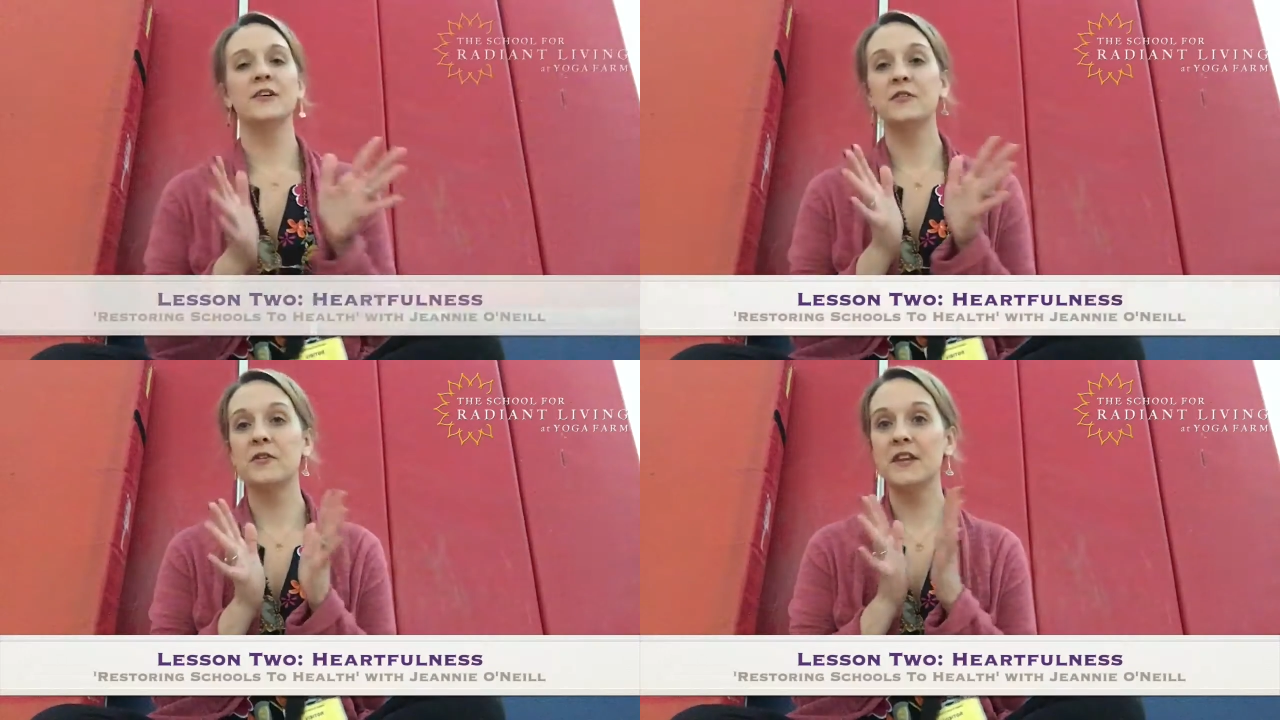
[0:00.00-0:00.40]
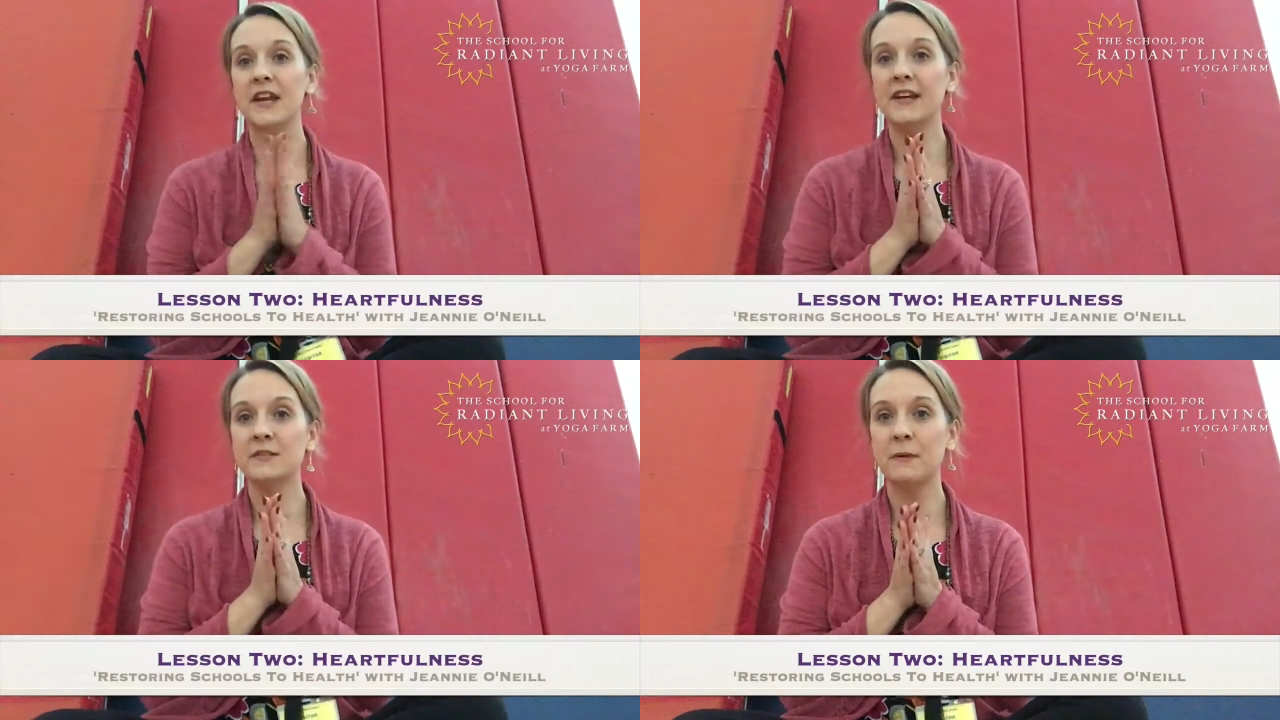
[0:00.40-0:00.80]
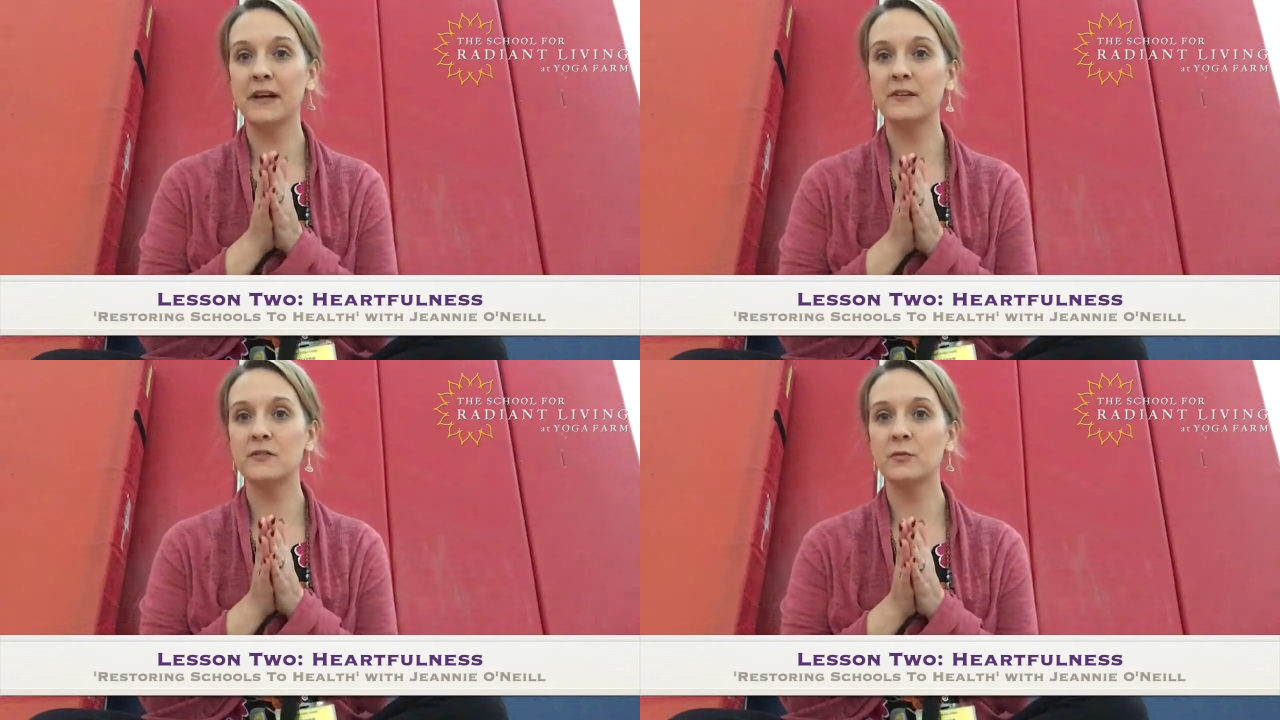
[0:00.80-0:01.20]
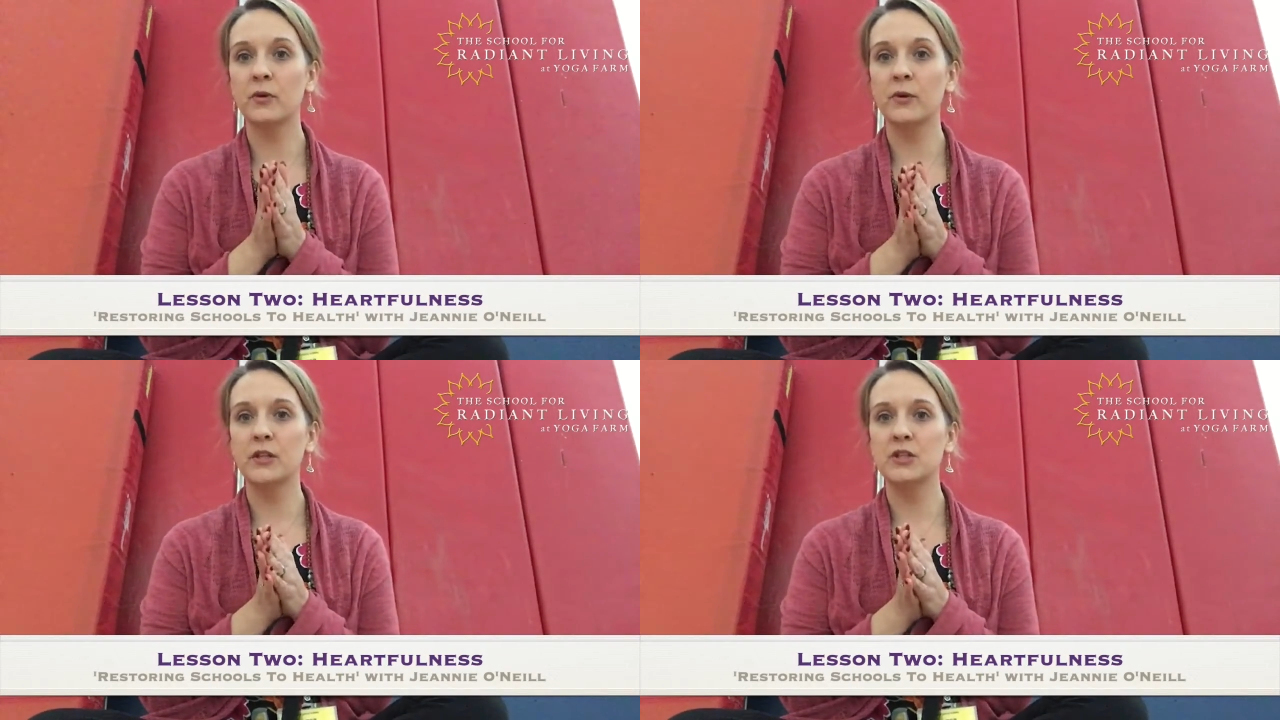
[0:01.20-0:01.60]
So the next practice we're
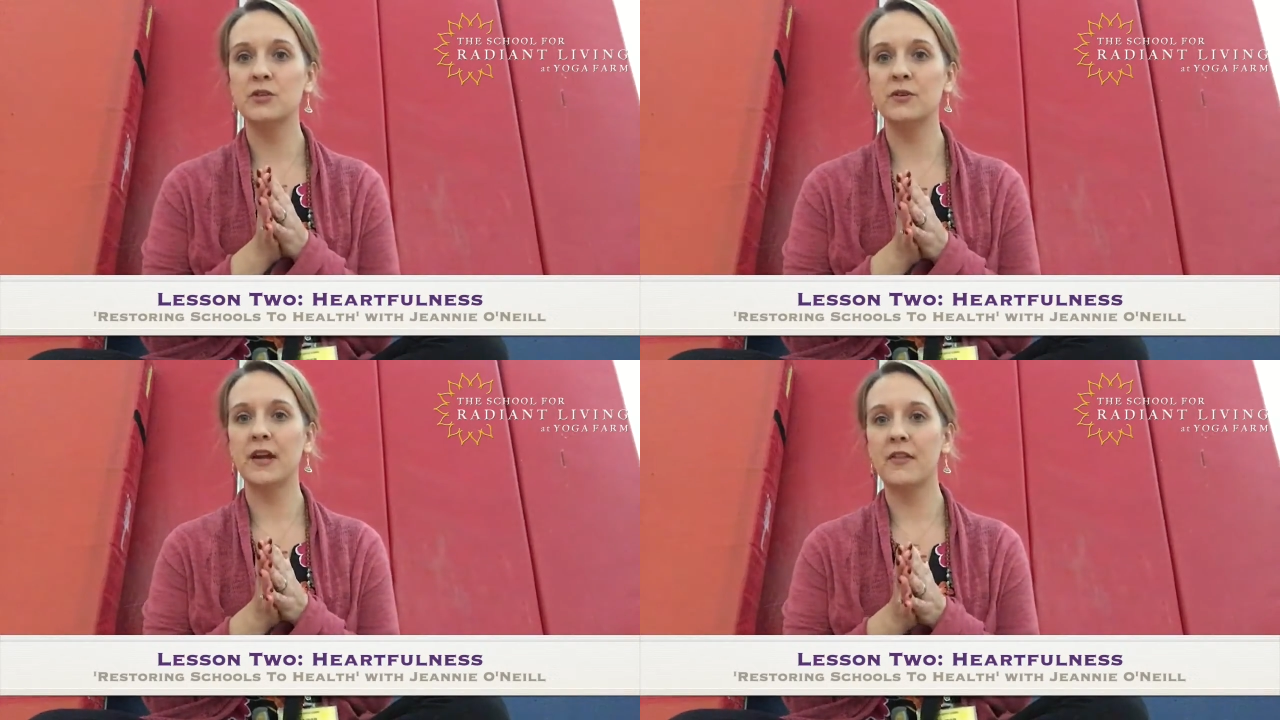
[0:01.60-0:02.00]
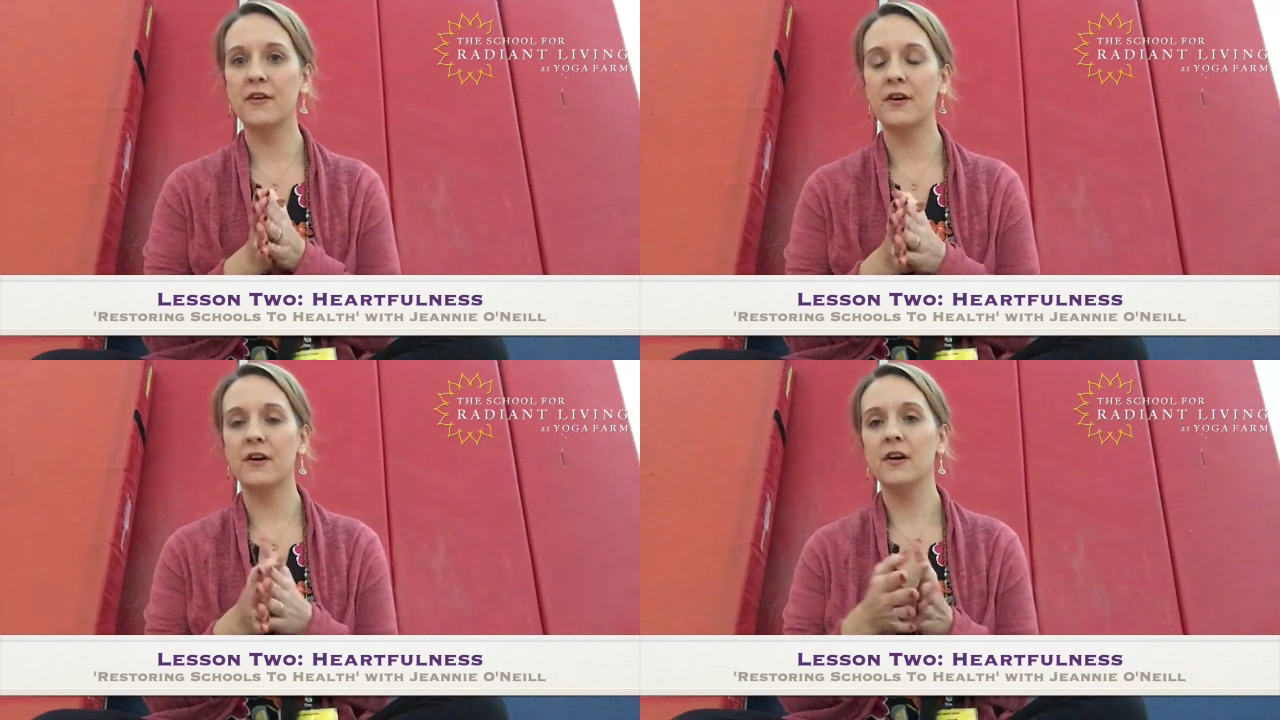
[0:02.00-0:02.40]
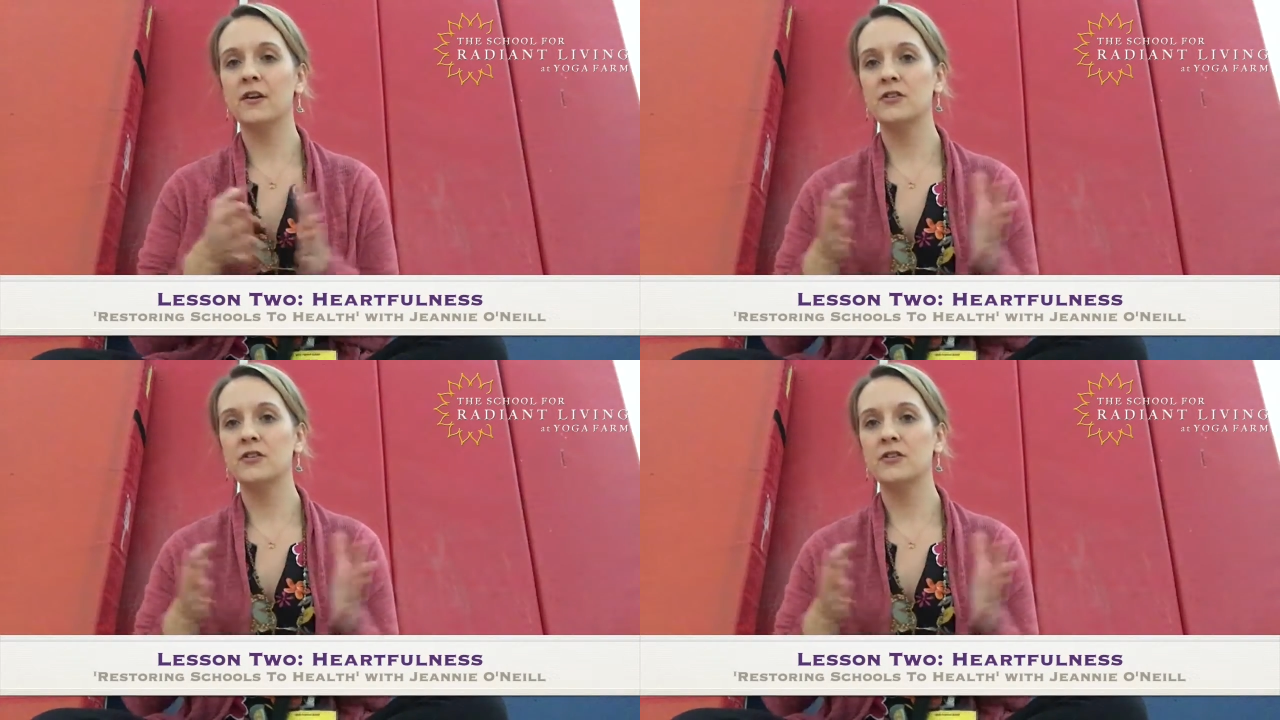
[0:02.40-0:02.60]
going to do together